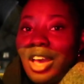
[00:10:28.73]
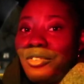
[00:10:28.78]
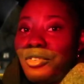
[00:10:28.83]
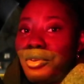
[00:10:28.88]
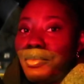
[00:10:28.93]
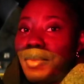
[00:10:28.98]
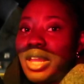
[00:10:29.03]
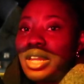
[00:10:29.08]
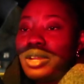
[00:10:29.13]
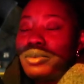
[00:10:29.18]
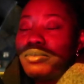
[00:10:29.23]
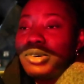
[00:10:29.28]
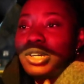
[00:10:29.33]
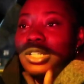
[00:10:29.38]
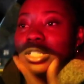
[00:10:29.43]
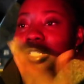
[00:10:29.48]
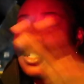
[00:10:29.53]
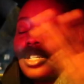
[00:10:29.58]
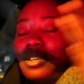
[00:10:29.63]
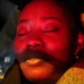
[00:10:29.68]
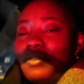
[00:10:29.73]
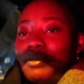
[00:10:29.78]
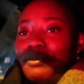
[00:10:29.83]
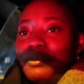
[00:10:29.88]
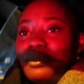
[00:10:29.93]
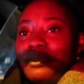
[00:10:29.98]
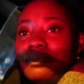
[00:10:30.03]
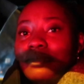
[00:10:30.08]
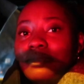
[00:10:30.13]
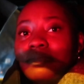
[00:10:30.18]
remaining positive,
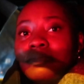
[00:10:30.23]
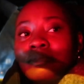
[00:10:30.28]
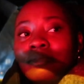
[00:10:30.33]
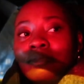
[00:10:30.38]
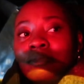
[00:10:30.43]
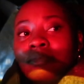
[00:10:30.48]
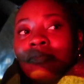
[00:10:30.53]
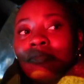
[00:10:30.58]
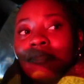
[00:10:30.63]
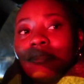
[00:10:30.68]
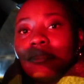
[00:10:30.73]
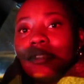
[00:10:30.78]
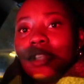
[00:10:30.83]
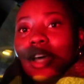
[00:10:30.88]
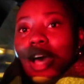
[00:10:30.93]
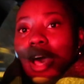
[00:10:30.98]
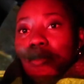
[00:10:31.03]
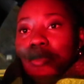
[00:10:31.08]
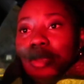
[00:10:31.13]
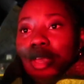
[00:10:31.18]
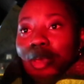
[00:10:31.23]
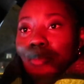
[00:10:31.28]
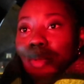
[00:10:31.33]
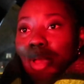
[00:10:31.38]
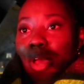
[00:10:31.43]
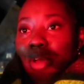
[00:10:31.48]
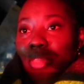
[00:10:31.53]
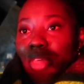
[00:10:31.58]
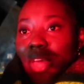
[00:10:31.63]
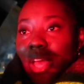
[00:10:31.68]
I'm happy
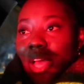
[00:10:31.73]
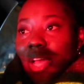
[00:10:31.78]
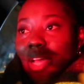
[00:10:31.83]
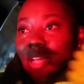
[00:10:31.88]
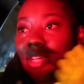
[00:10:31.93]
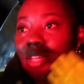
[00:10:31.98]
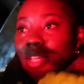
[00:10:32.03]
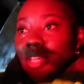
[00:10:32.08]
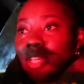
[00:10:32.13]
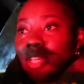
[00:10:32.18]
about that.